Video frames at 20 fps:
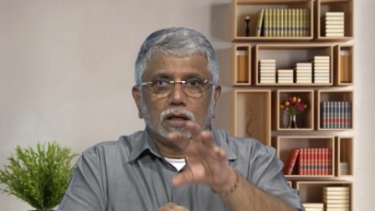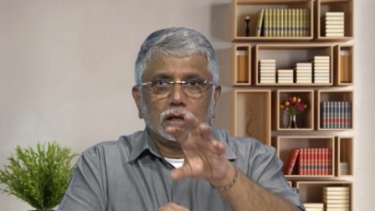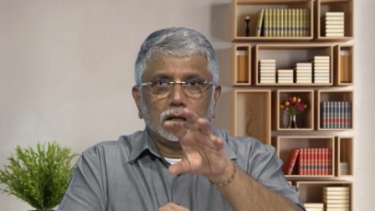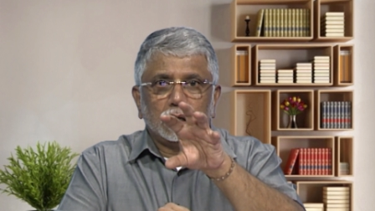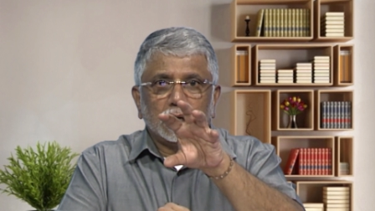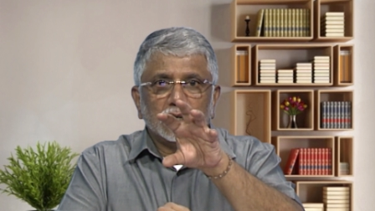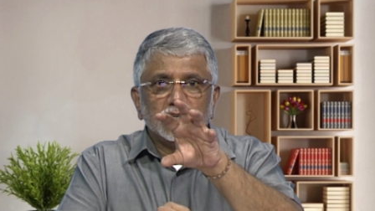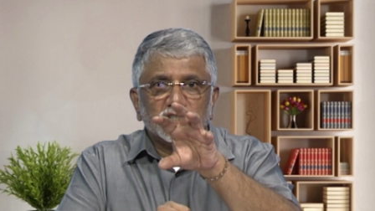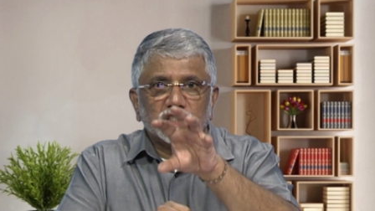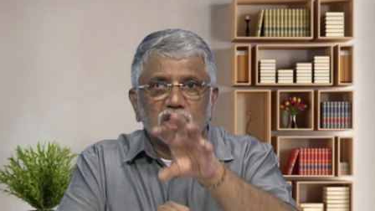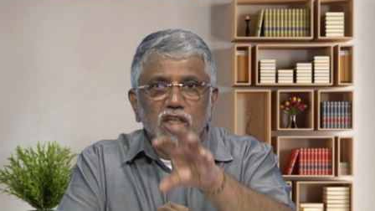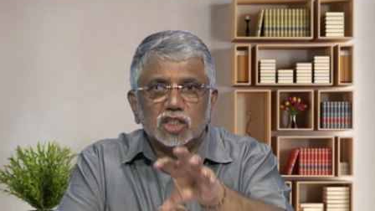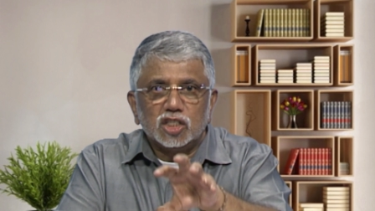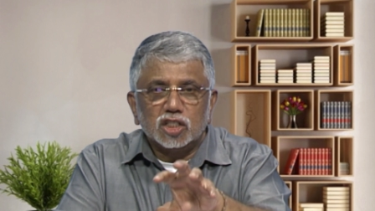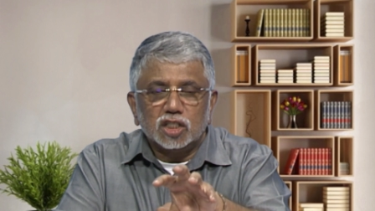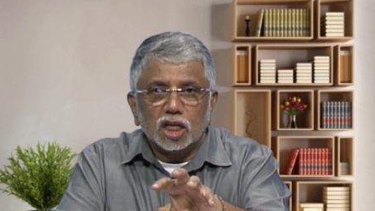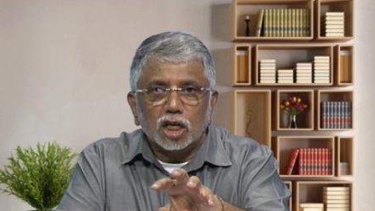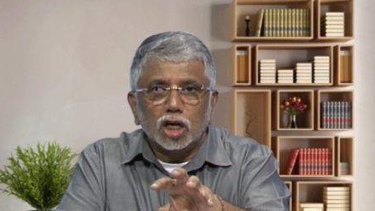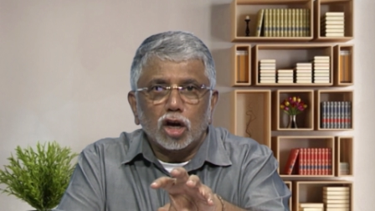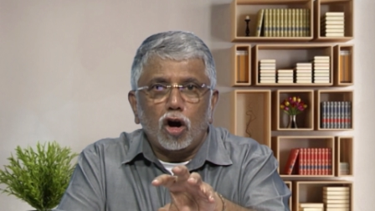
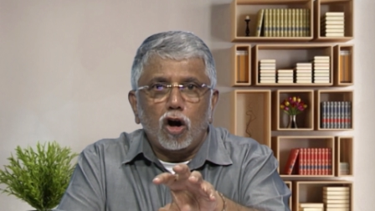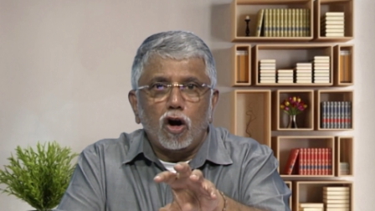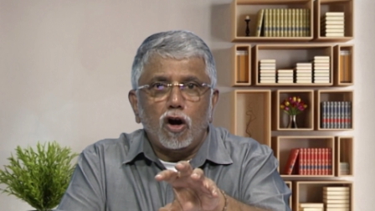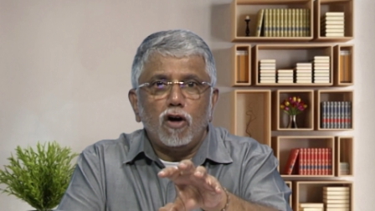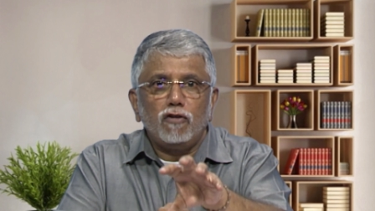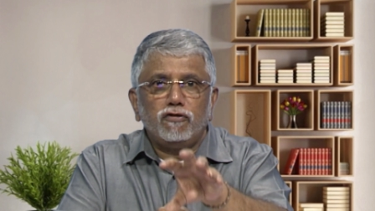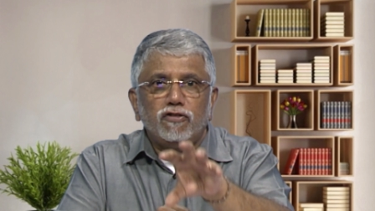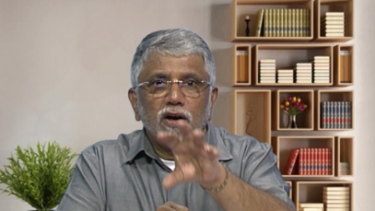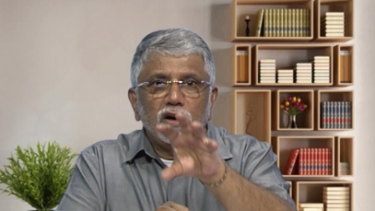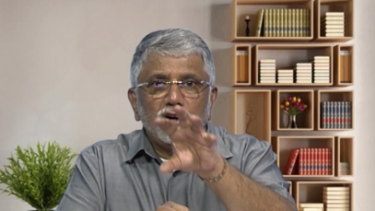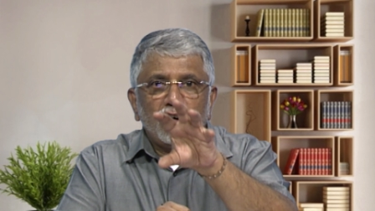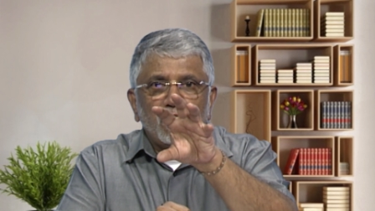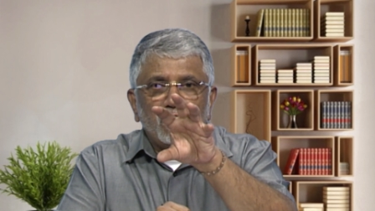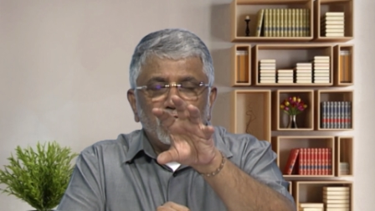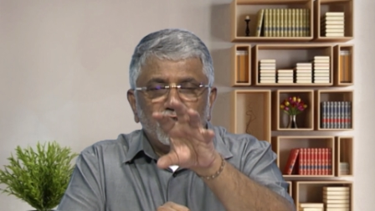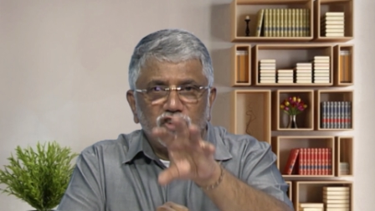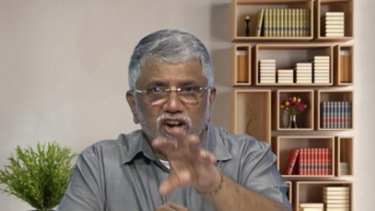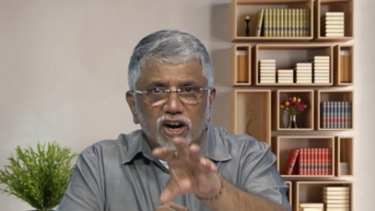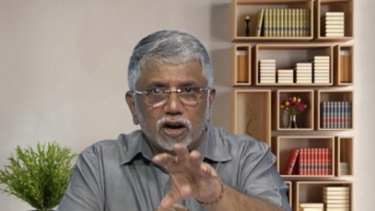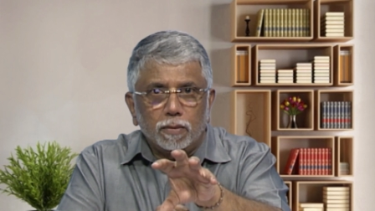consisting of
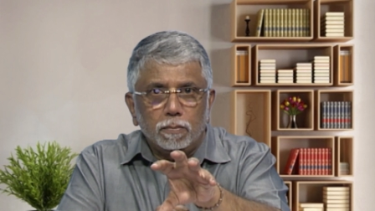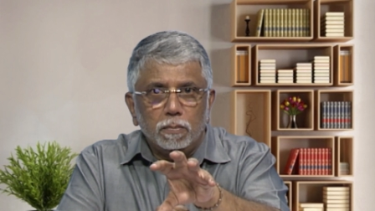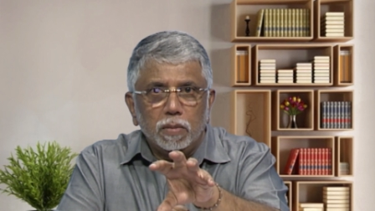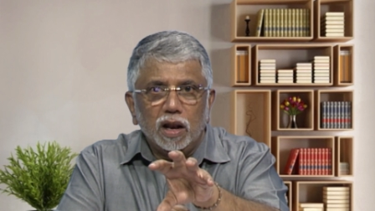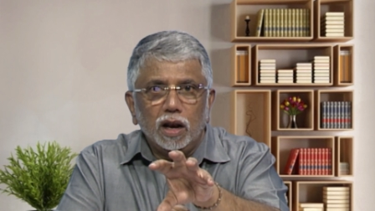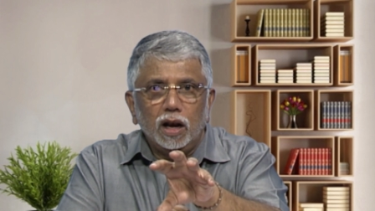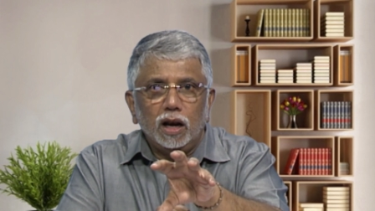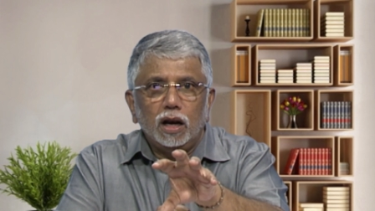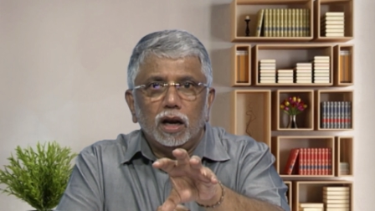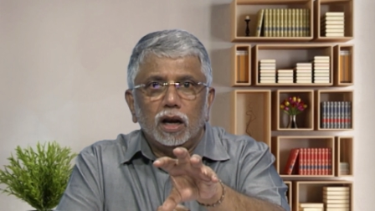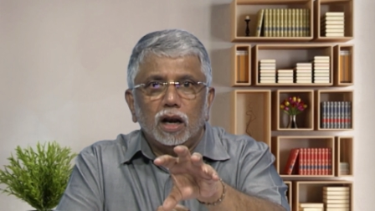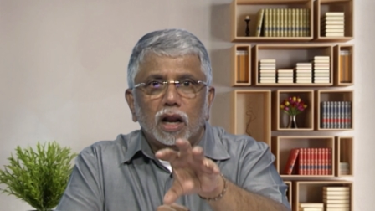verbal